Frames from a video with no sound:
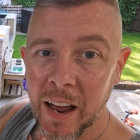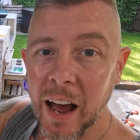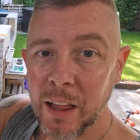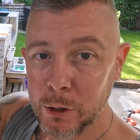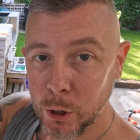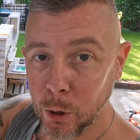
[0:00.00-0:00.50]

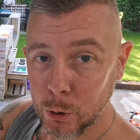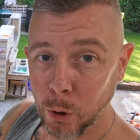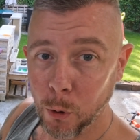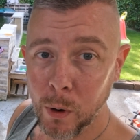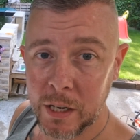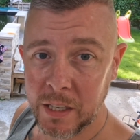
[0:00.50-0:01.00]
And there's also
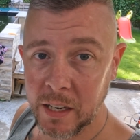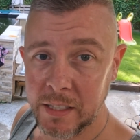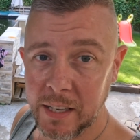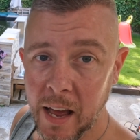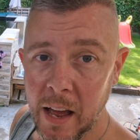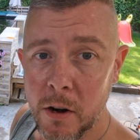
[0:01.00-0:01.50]
a wish list
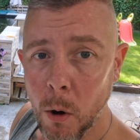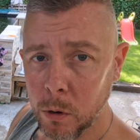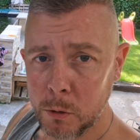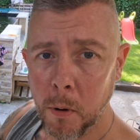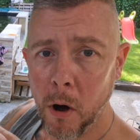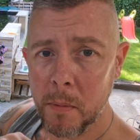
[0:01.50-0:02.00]
there. No
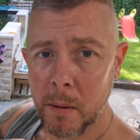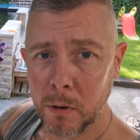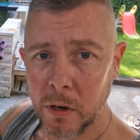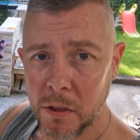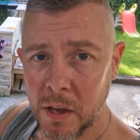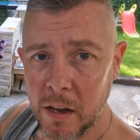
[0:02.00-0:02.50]
one's bought me a
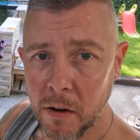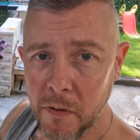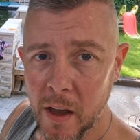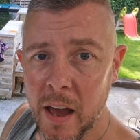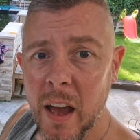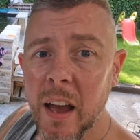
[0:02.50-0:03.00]
bloody thing off
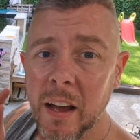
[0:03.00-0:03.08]
it,